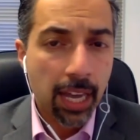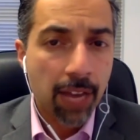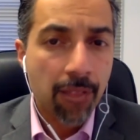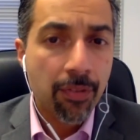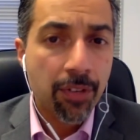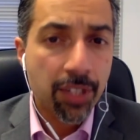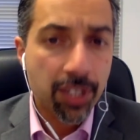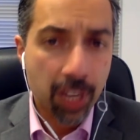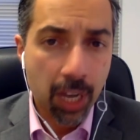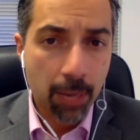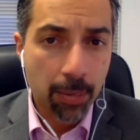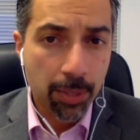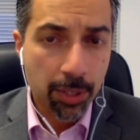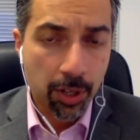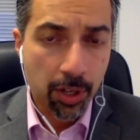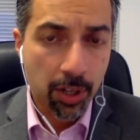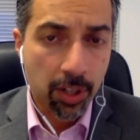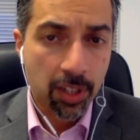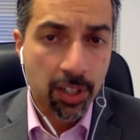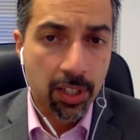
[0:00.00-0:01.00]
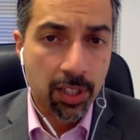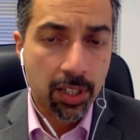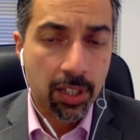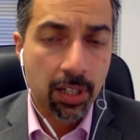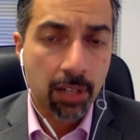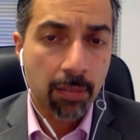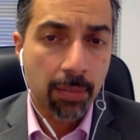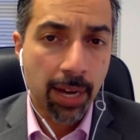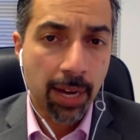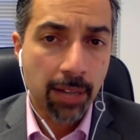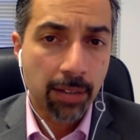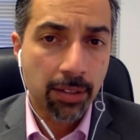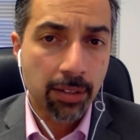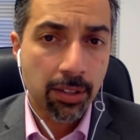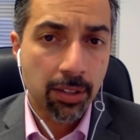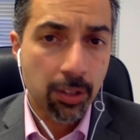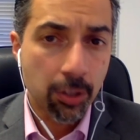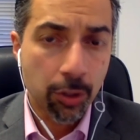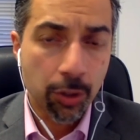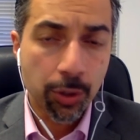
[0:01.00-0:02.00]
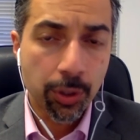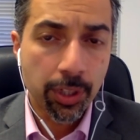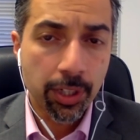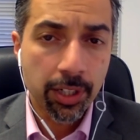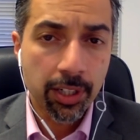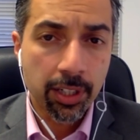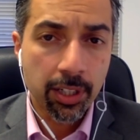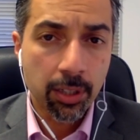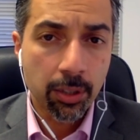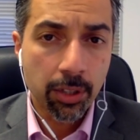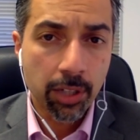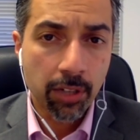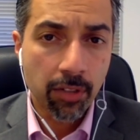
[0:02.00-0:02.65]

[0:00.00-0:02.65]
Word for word: every time he talks about the nuclear deal